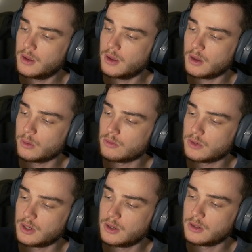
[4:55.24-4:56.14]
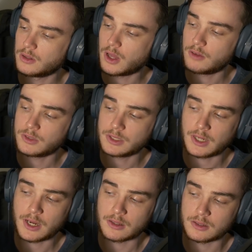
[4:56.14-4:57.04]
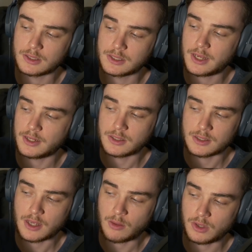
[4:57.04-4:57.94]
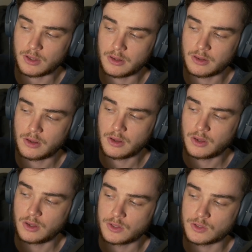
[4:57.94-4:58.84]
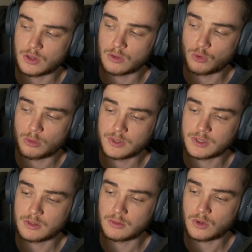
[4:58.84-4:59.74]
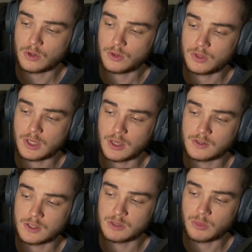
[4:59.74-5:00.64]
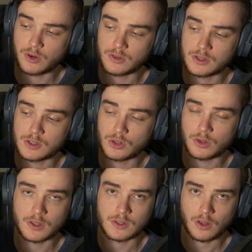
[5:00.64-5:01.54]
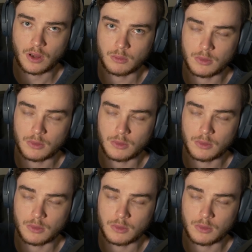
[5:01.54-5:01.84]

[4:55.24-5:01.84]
However, life on the island is energy sapping, so that Robinson not only gains experiences during his time